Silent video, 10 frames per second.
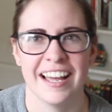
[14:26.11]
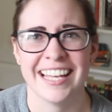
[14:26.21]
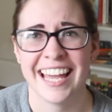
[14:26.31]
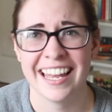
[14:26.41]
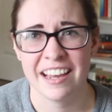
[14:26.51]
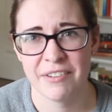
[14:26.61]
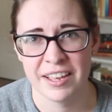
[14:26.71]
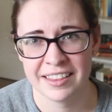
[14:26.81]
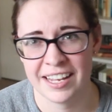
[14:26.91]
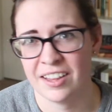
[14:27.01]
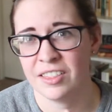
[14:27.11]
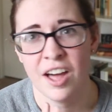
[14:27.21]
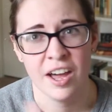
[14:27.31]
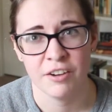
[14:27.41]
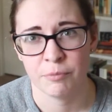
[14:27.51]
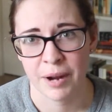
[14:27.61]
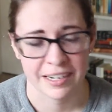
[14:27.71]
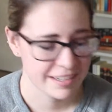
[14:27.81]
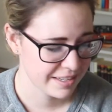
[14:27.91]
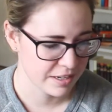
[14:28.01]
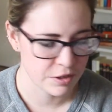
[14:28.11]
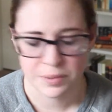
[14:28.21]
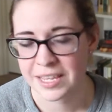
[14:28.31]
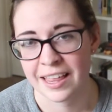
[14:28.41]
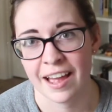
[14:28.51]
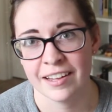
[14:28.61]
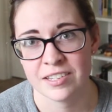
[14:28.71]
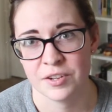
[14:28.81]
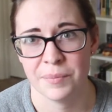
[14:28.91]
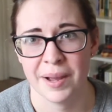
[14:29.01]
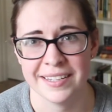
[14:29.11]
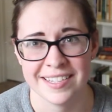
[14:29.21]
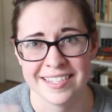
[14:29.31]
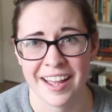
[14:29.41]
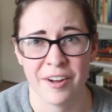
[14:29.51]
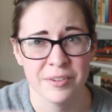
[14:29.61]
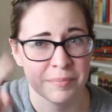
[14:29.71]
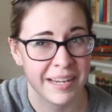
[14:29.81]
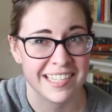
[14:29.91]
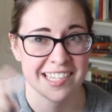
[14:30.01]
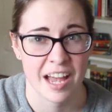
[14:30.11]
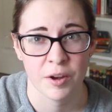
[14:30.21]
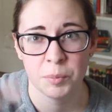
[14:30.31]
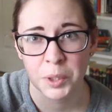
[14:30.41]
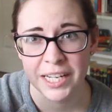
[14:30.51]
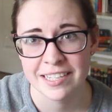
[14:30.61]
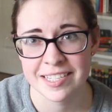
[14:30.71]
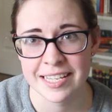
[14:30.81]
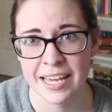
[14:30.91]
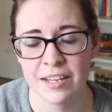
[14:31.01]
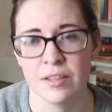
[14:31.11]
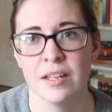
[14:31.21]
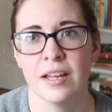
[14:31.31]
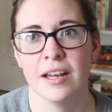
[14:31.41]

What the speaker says: Again, I've had like a lot of practice at doing that, so mine might sound more like a scale.